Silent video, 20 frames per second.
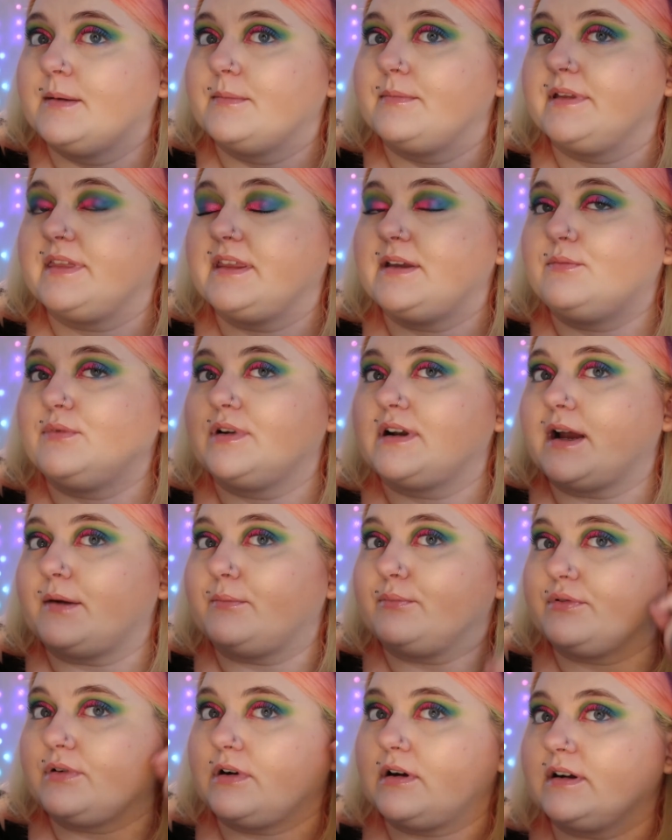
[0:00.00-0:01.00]
but then when I
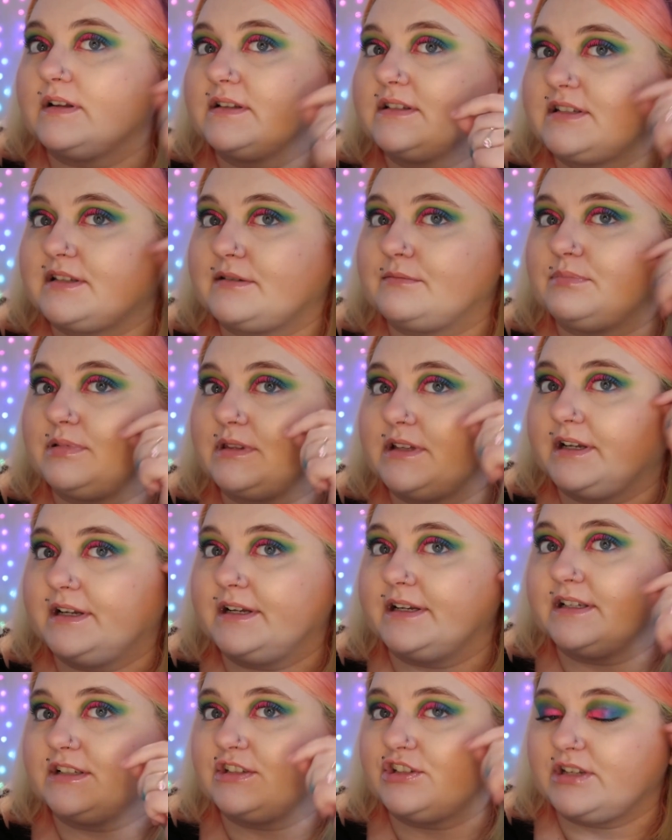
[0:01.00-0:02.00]
bronzed and
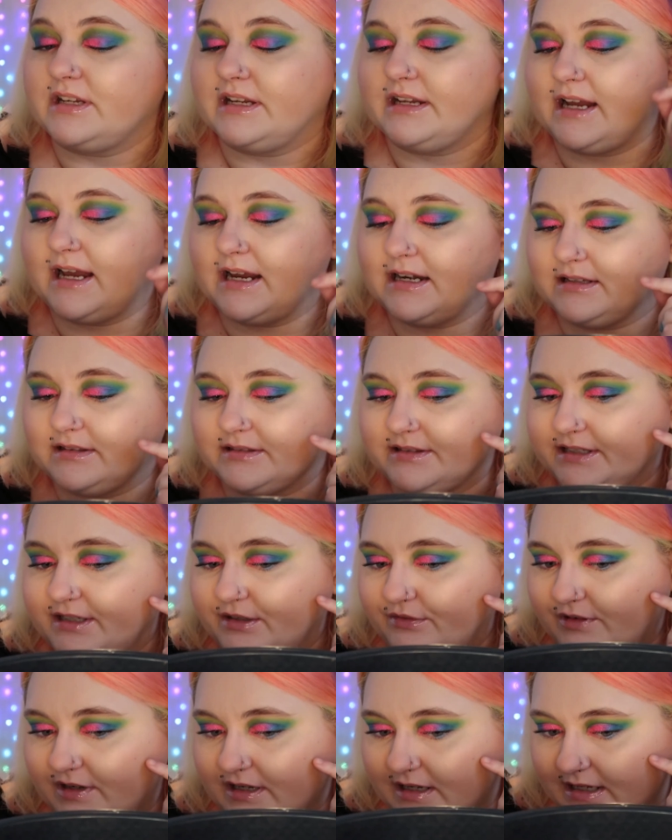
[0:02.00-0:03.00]
blushed, it kind of
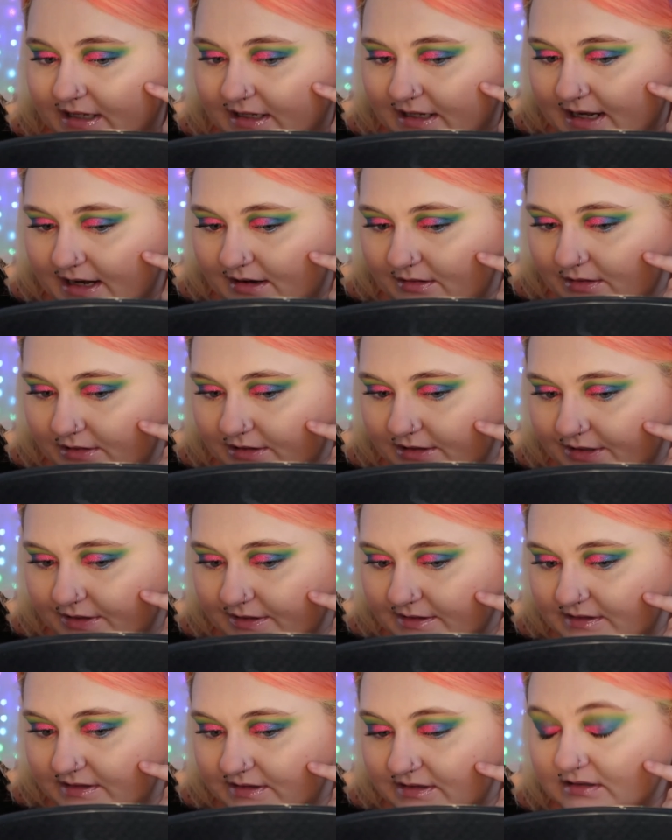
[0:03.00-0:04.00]
lifted and now it
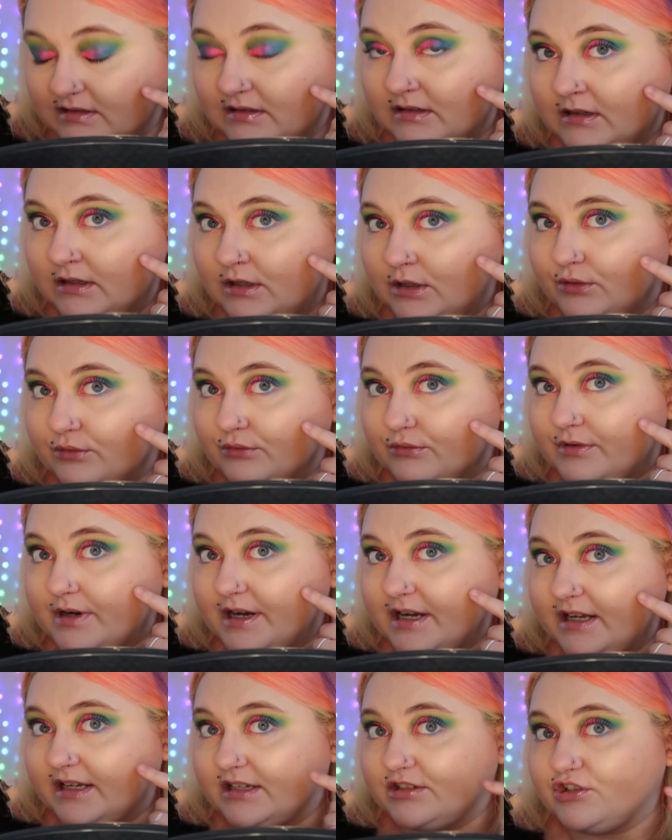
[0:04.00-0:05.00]
looks
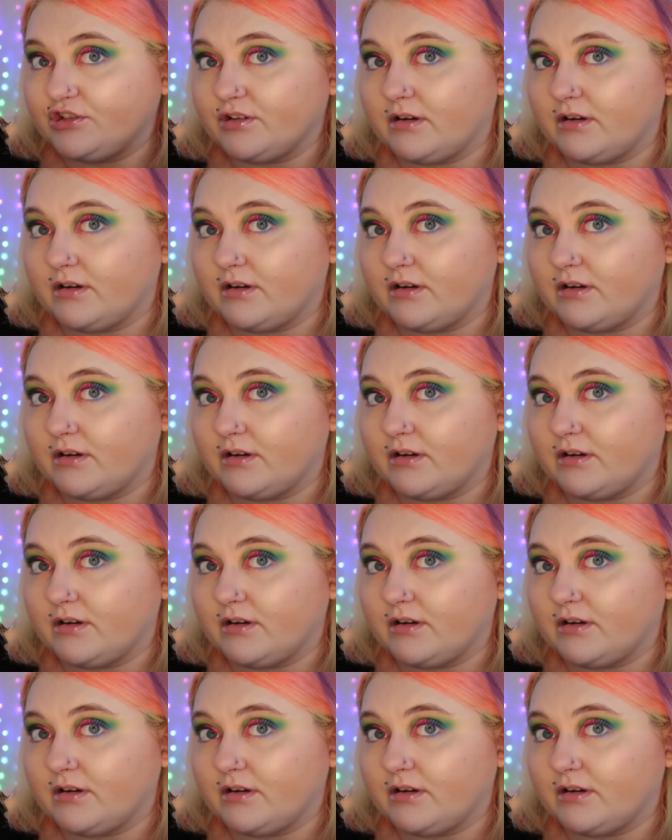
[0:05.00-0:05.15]
reddish.